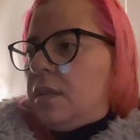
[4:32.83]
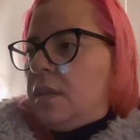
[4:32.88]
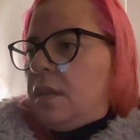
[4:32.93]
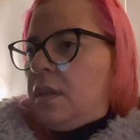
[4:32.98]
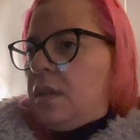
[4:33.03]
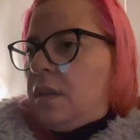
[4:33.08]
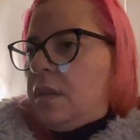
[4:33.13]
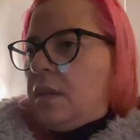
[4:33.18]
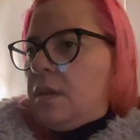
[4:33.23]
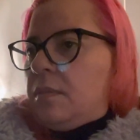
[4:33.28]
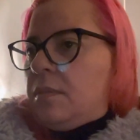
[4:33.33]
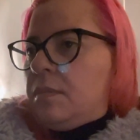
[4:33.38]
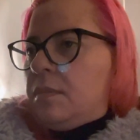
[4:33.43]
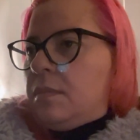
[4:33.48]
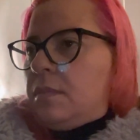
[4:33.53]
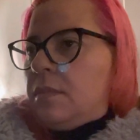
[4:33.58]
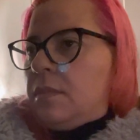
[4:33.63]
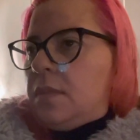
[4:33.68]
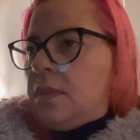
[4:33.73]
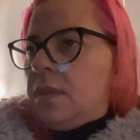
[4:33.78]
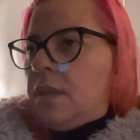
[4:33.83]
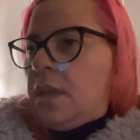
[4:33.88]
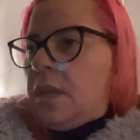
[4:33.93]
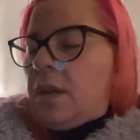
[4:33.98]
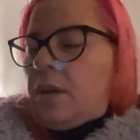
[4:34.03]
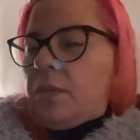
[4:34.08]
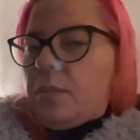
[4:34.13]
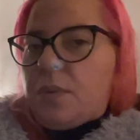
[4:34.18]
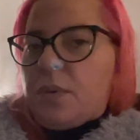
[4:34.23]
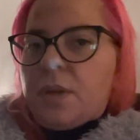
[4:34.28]
Um, then
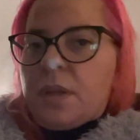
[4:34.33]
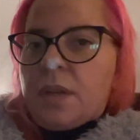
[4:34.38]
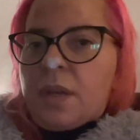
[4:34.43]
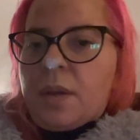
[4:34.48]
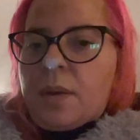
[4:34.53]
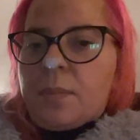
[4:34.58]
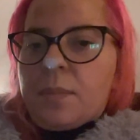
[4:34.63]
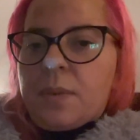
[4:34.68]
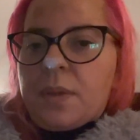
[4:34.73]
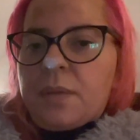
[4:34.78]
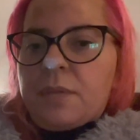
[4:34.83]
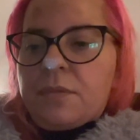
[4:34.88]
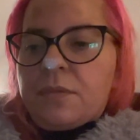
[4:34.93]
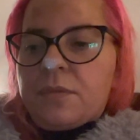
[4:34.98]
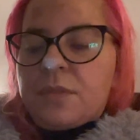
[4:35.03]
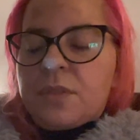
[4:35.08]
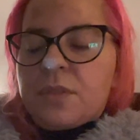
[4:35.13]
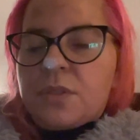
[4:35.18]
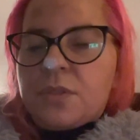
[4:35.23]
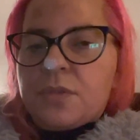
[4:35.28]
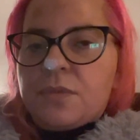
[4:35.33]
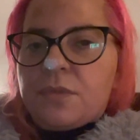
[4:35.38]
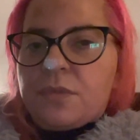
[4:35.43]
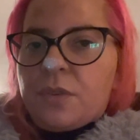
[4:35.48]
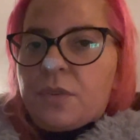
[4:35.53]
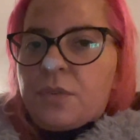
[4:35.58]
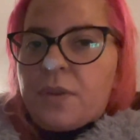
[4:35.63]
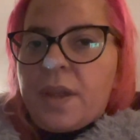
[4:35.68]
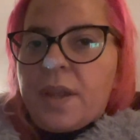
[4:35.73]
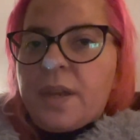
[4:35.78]
I'll put it up. But
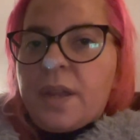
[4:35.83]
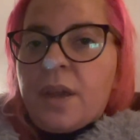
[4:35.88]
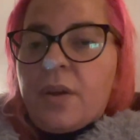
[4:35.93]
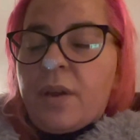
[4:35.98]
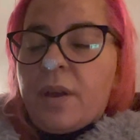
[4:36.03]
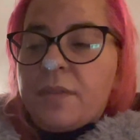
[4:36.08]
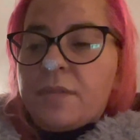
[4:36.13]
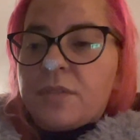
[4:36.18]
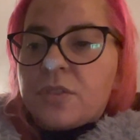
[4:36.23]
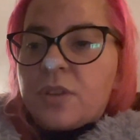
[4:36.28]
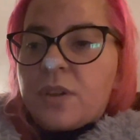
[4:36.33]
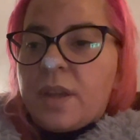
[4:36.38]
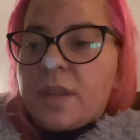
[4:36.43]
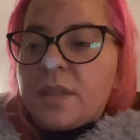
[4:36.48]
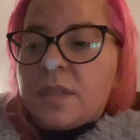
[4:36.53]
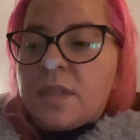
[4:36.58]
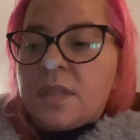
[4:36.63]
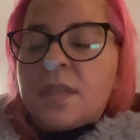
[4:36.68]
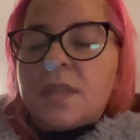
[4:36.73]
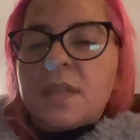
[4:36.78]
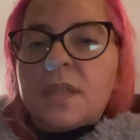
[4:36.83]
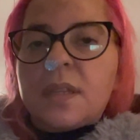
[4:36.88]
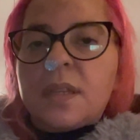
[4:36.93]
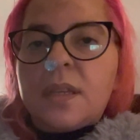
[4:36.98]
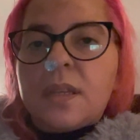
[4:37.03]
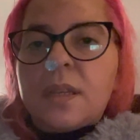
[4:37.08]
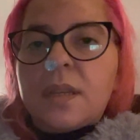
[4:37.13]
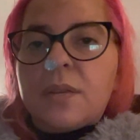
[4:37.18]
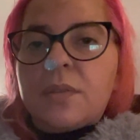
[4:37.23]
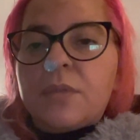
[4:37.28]
for right now, I've tried to
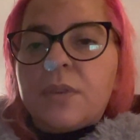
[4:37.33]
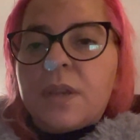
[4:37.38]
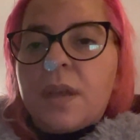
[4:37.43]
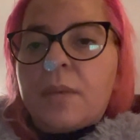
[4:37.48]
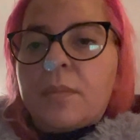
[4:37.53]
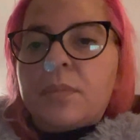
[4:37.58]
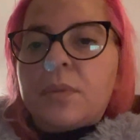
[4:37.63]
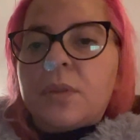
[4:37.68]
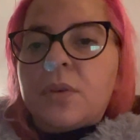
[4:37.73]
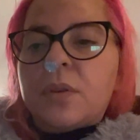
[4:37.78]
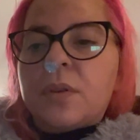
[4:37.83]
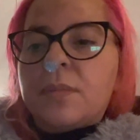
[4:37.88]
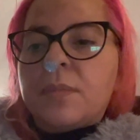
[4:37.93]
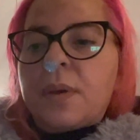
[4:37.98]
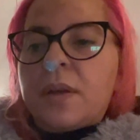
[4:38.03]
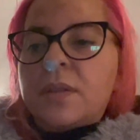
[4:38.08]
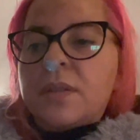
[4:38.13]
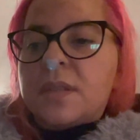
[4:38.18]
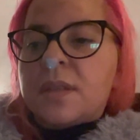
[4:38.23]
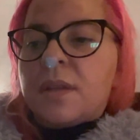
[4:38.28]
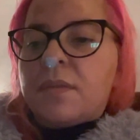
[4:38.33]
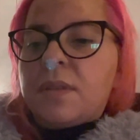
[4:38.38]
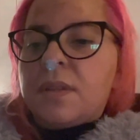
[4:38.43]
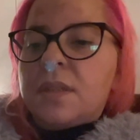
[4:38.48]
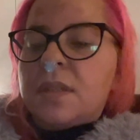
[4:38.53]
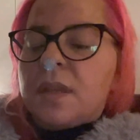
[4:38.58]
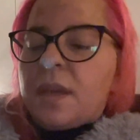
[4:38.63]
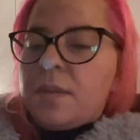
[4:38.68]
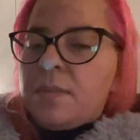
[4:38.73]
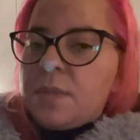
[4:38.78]
delete and re-upload about seven
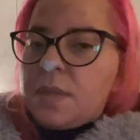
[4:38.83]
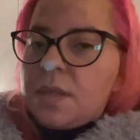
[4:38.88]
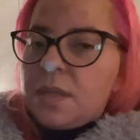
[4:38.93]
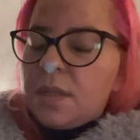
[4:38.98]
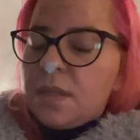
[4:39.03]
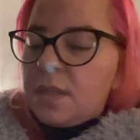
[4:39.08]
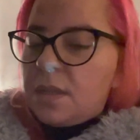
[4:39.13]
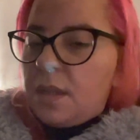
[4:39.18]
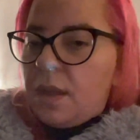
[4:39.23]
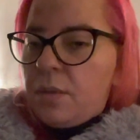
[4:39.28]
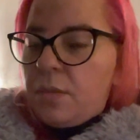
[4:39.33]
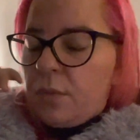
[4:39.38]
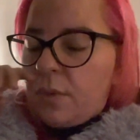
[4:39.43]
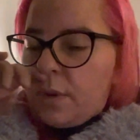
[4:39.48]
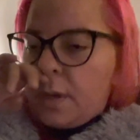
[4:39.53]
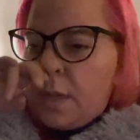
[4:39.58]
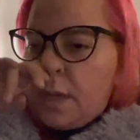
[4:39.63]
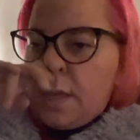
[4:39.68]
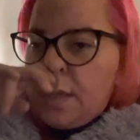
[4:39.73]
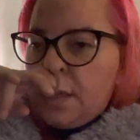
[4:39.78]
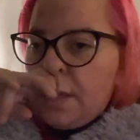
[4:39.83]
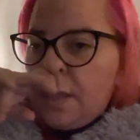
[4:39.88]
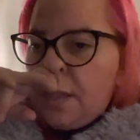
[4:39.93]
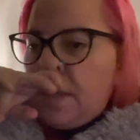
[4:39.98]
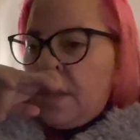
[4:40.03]
times and it's not working.